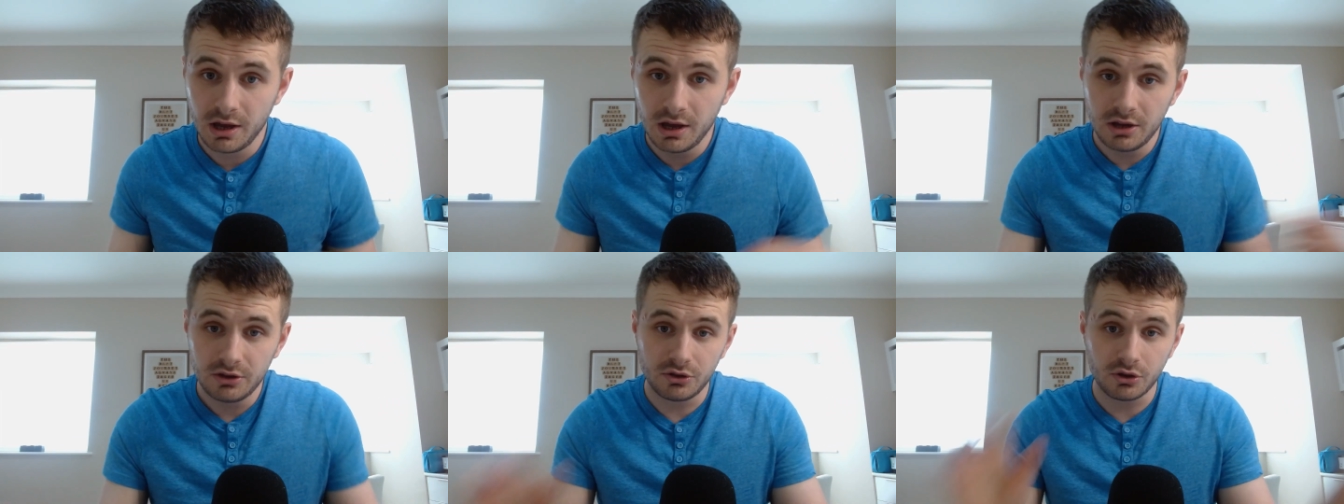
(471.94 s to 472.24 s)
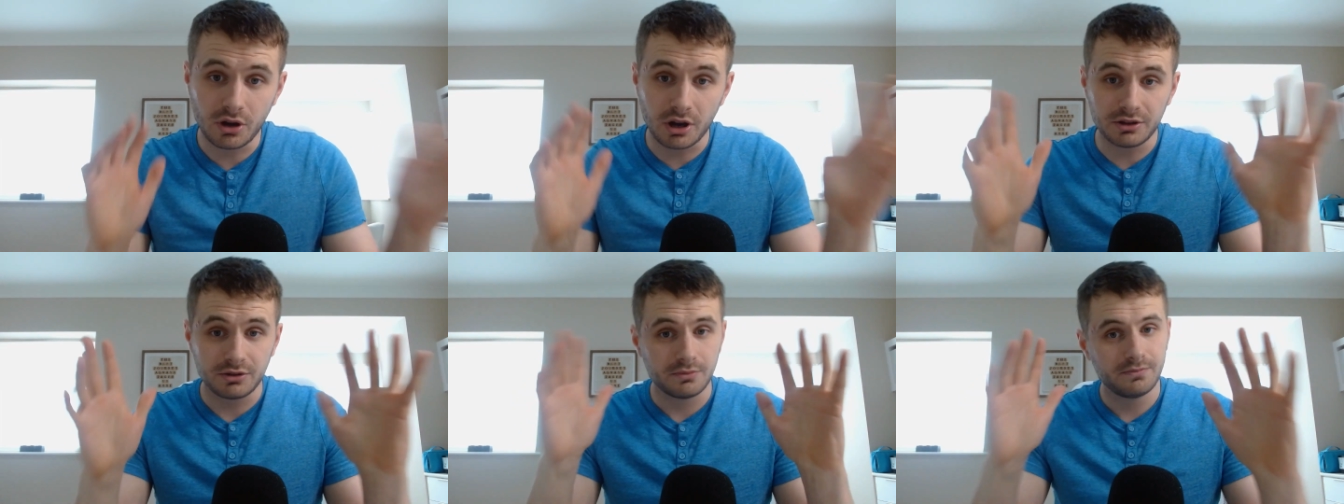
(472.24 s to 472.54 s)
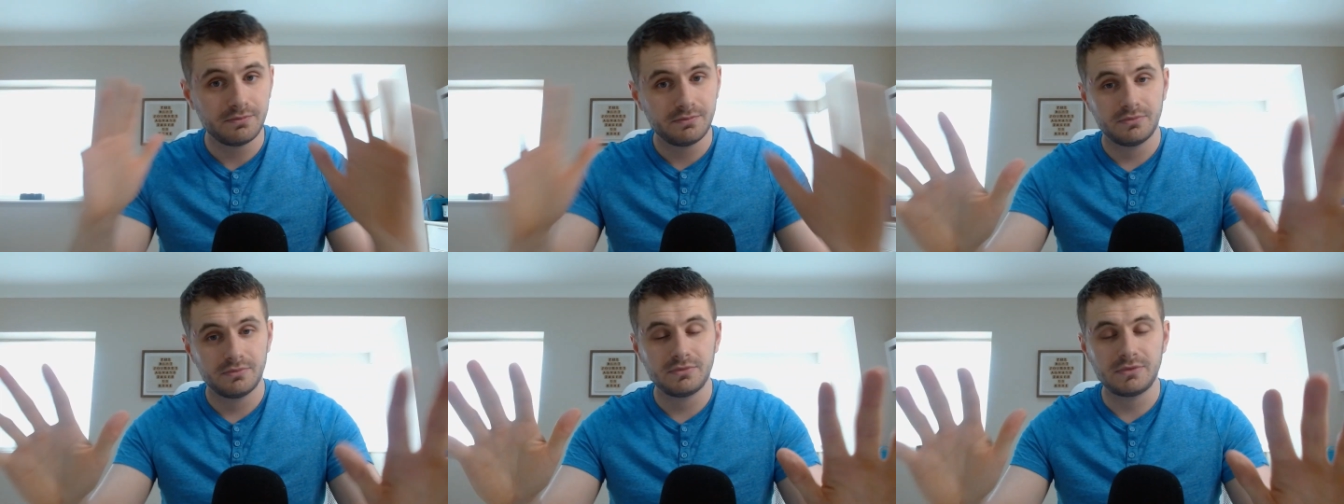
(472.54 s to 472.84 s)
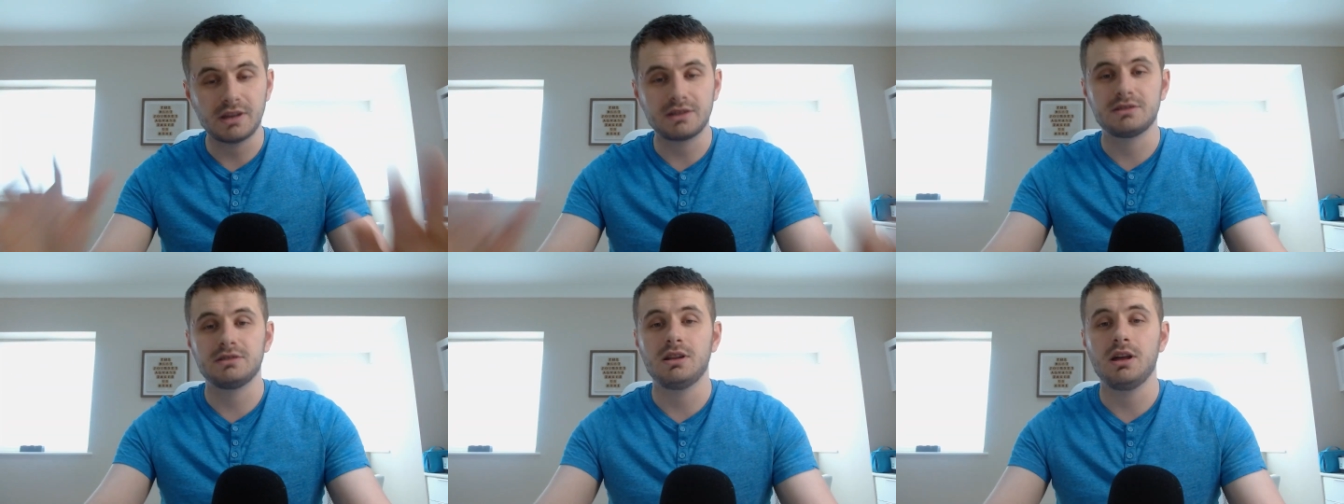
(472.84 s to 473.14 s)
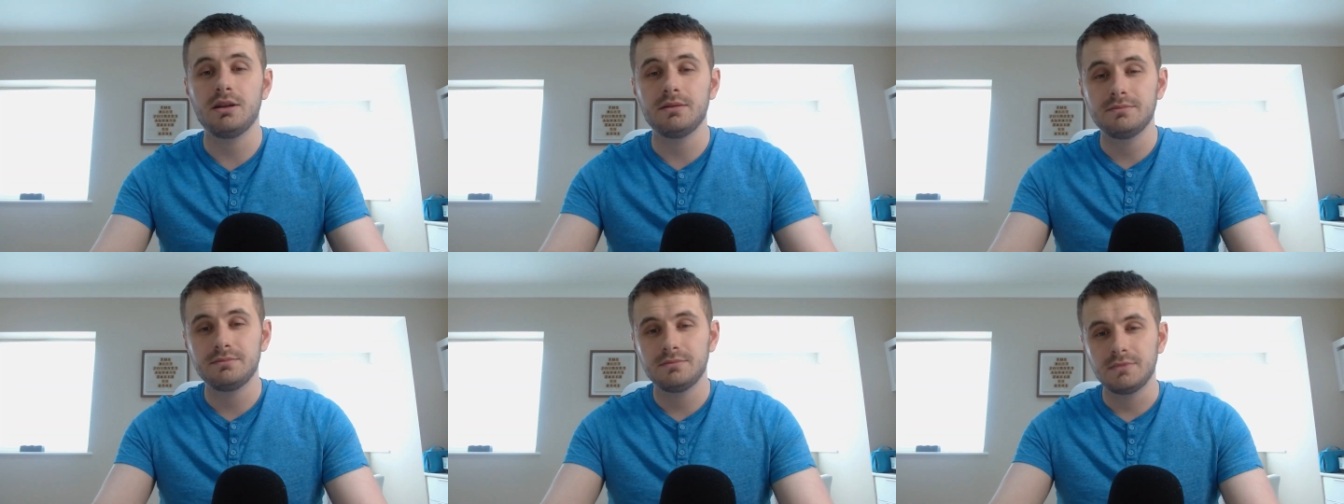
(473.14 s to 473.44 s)
So guys, thanks a
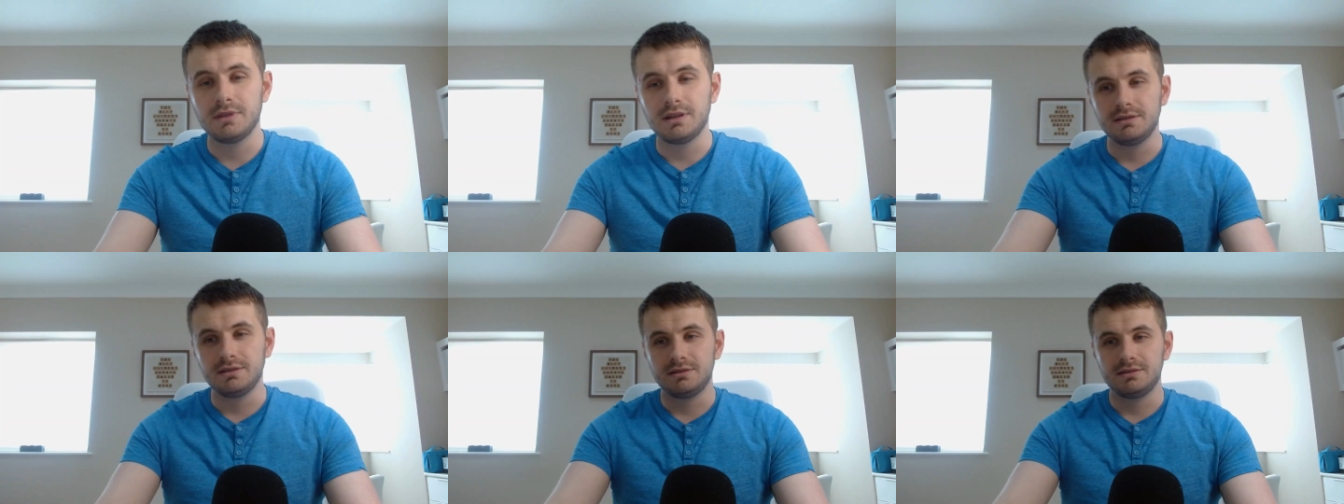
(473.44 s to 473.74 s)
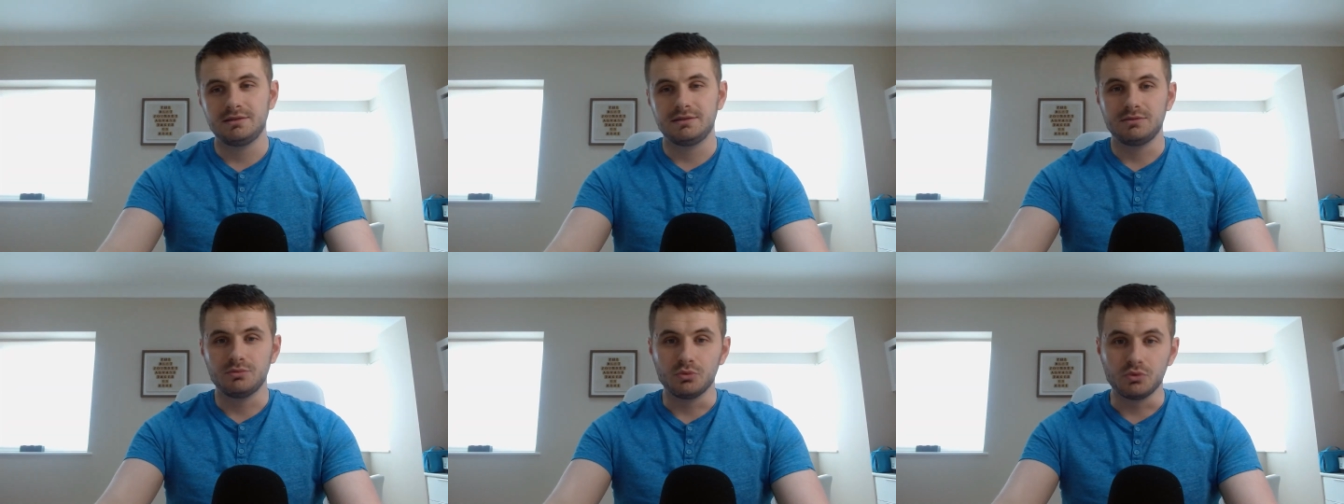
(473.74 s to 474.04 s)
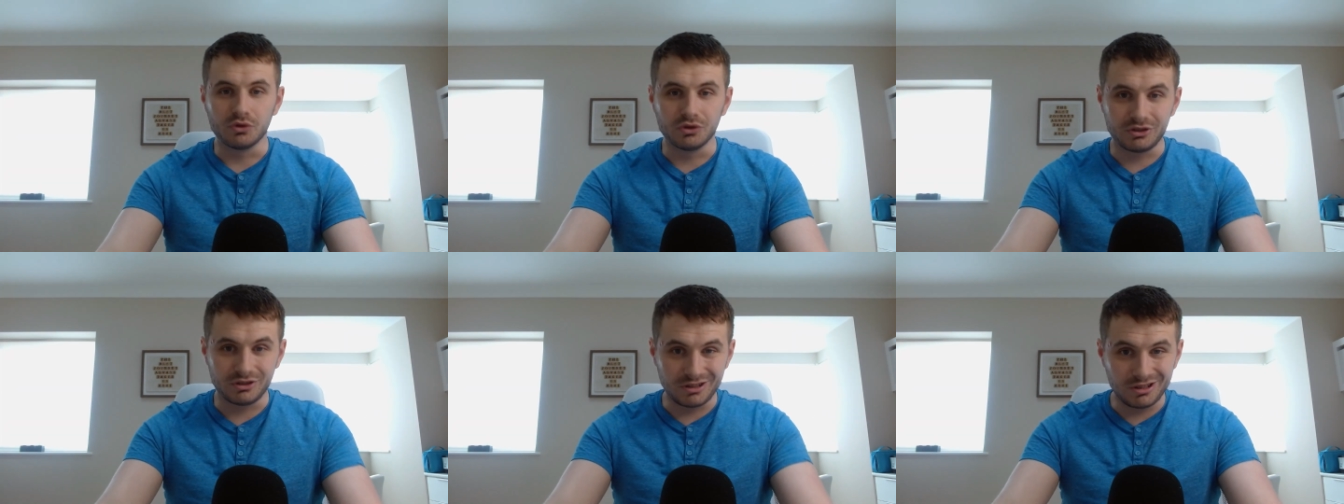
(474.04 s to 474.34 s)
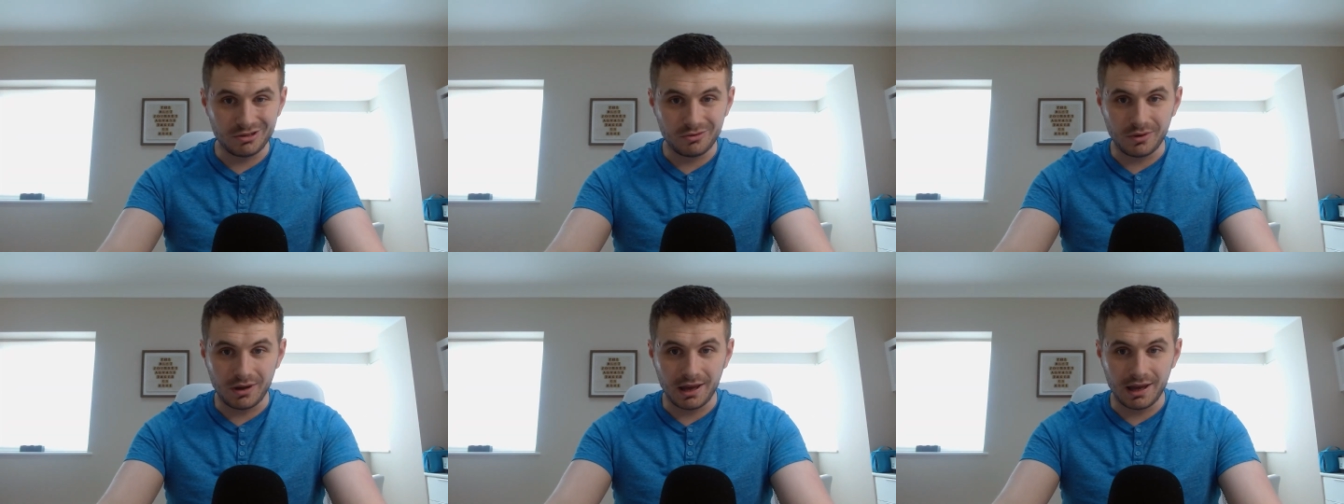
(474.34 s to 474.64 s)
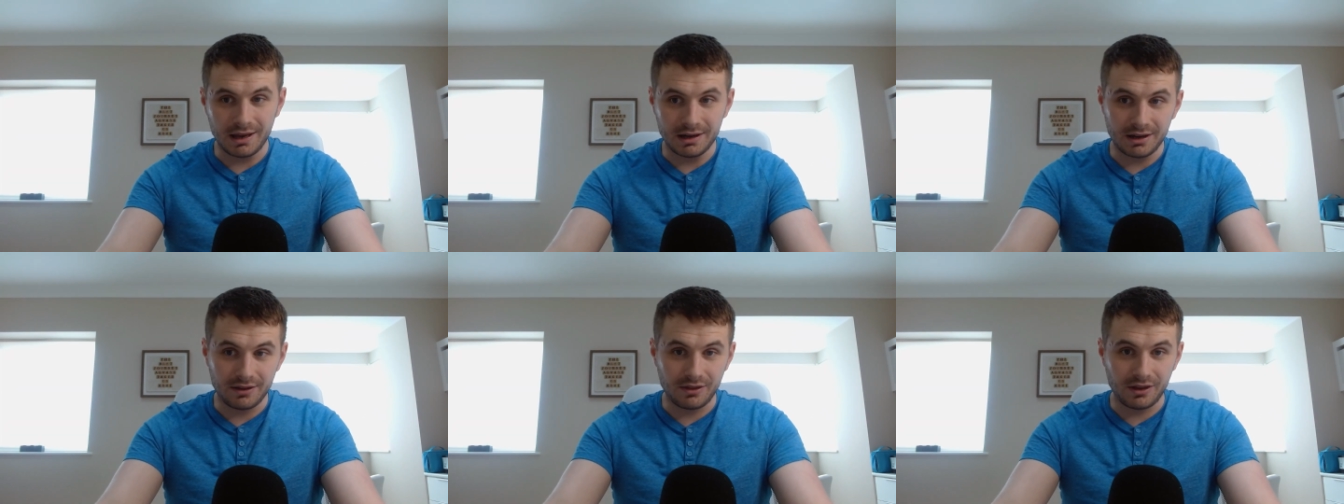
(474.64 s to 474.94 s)
lot, and we'll see you
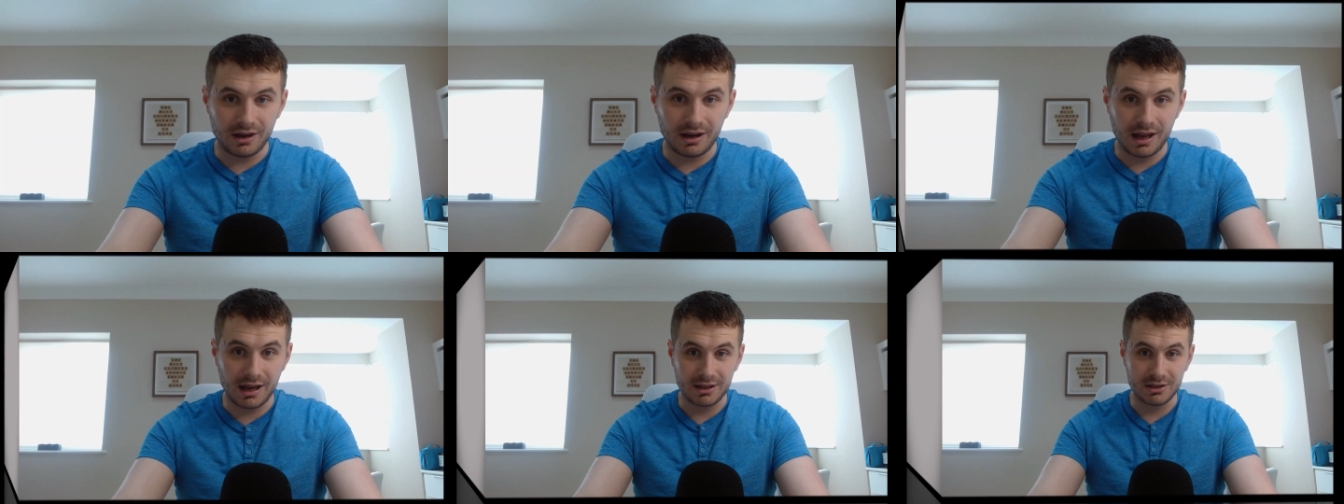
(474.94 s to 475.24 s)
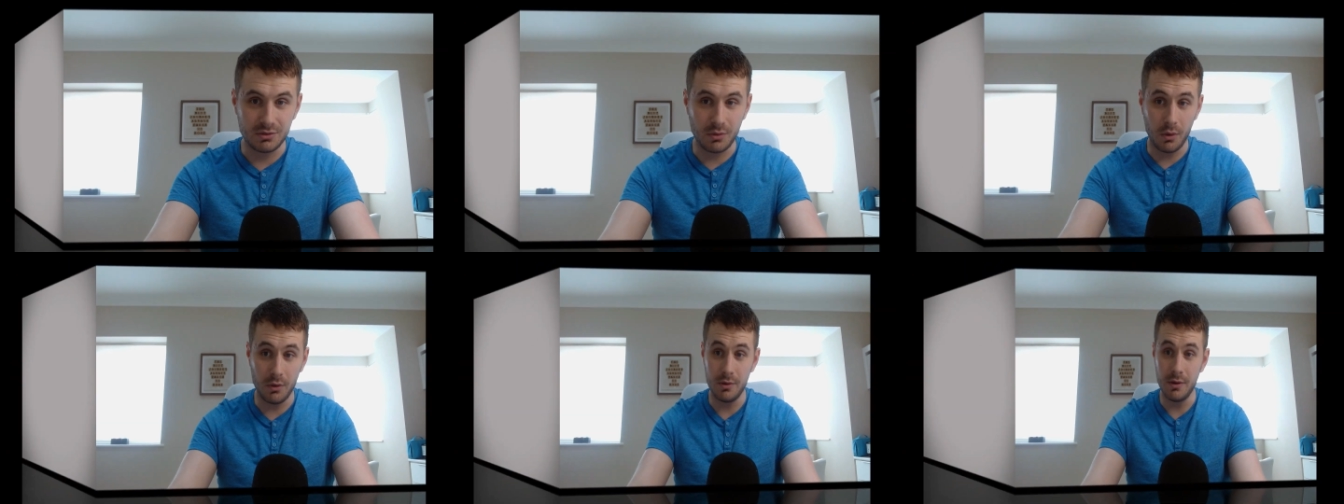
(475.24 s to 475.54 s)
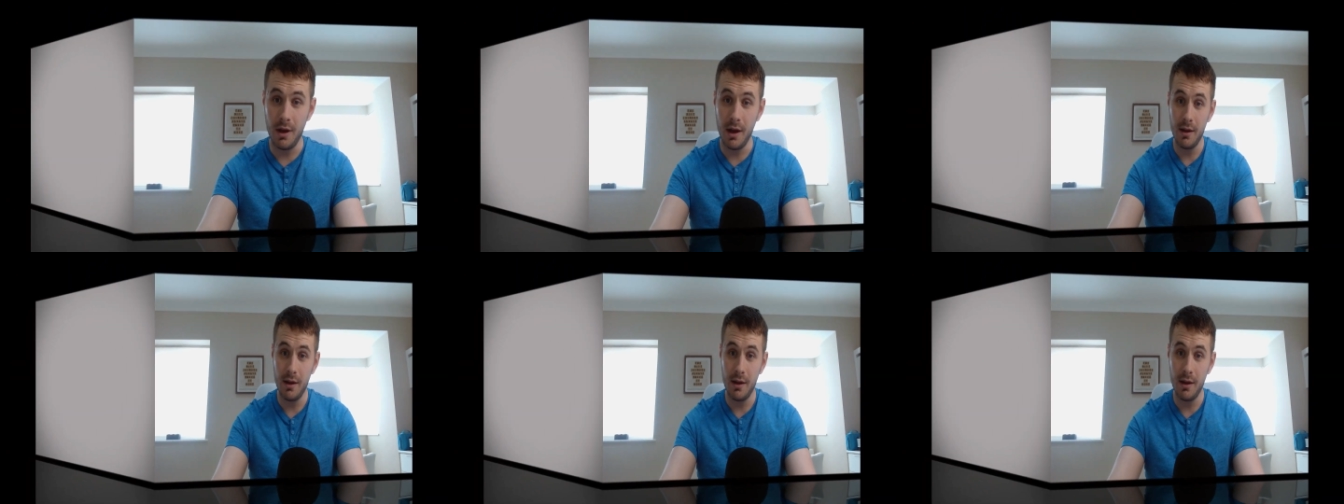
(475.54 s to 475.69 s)
in the next one.